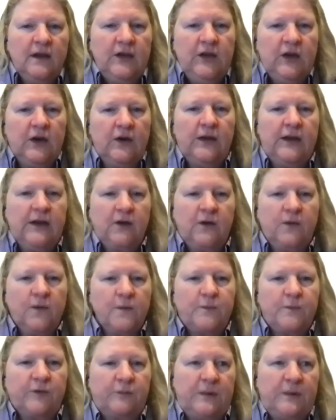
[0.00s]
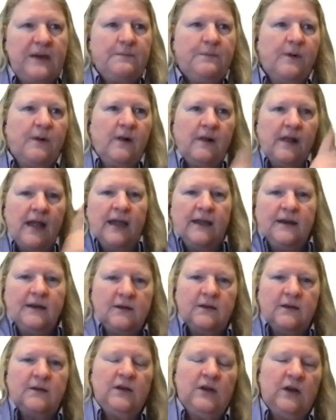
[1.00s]
in a group of people
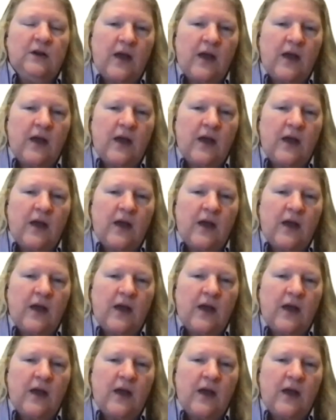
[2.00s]
and,